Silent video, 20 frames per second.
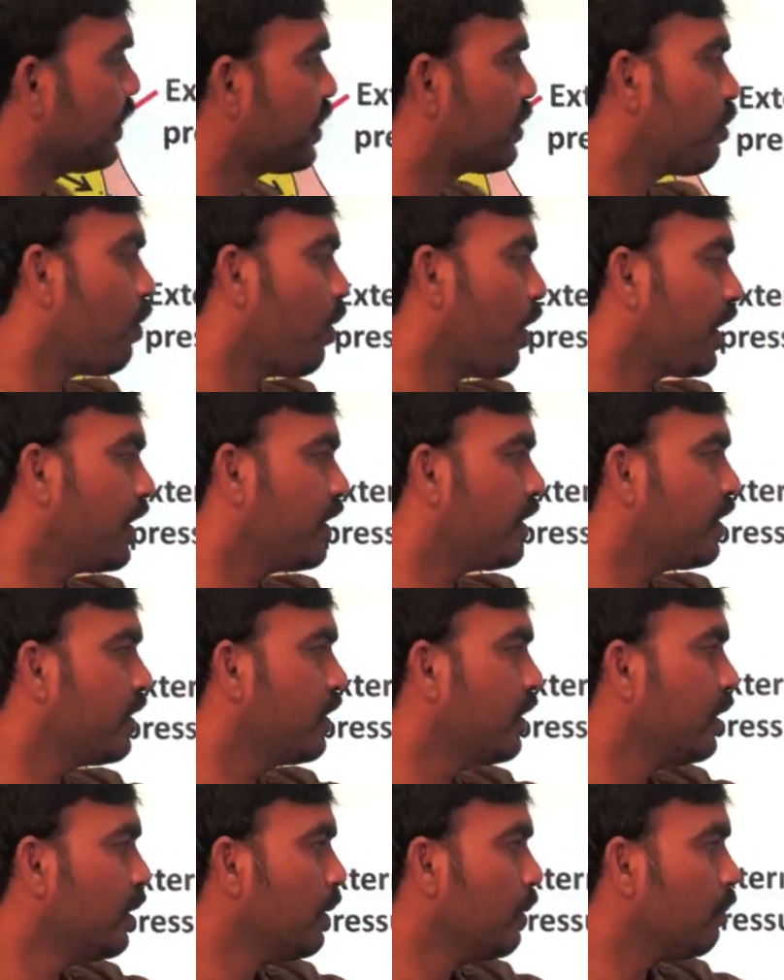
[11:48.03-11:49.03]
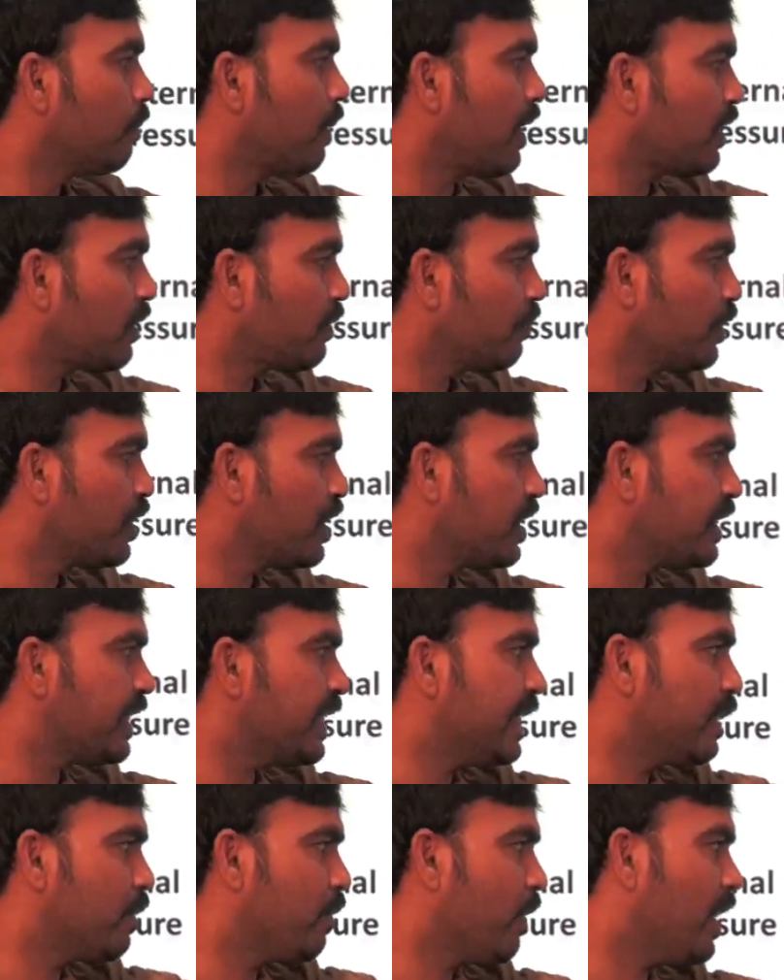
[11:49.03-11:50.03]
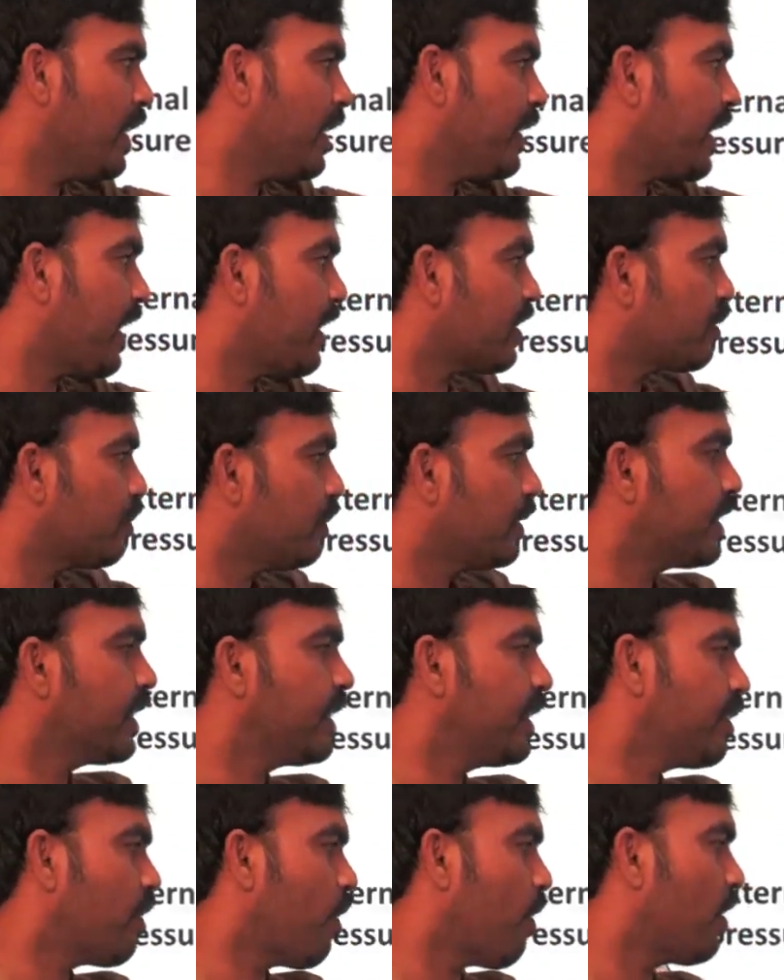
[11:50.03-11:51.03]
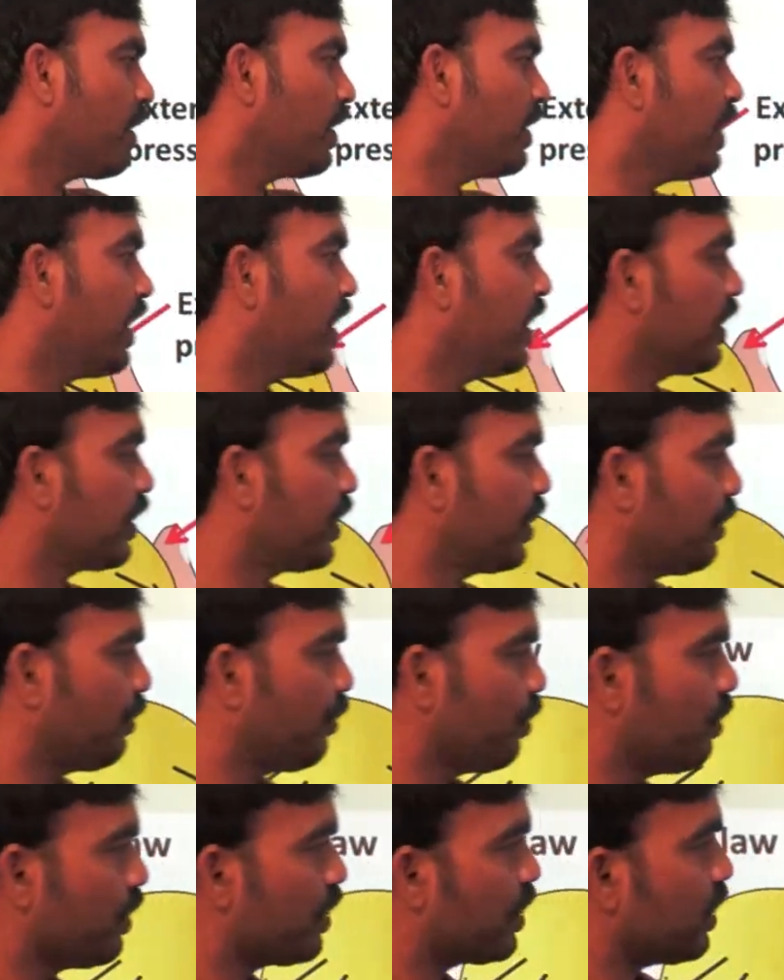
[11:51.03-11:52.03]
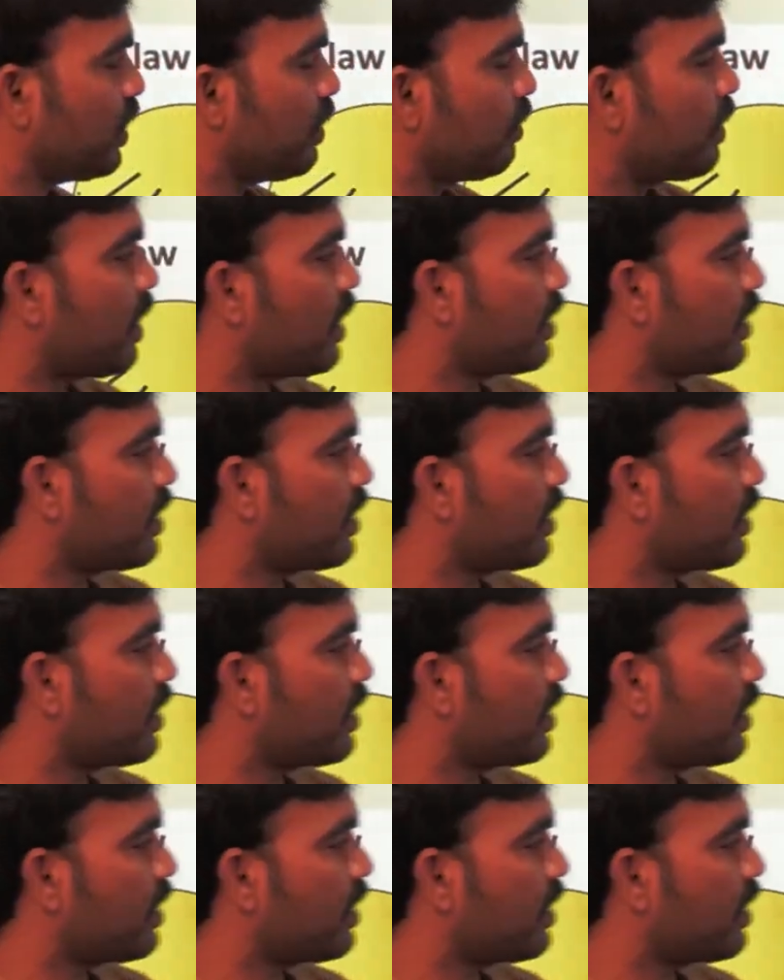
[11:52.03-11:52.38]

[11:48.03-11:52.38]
at this point, but which is equally transmitted in all the directions. If you measure